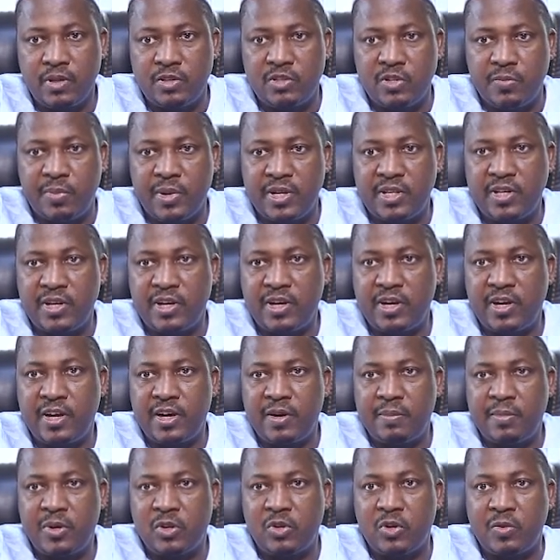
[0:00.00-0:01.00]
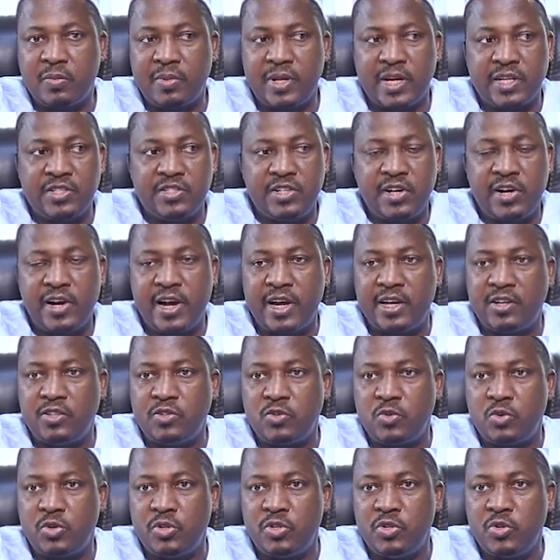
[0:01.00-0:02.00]
the Federal Government of Nigeria
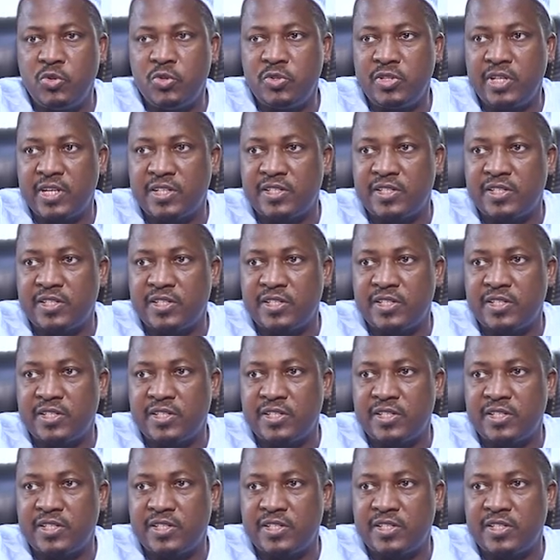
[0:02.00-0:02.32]
introduced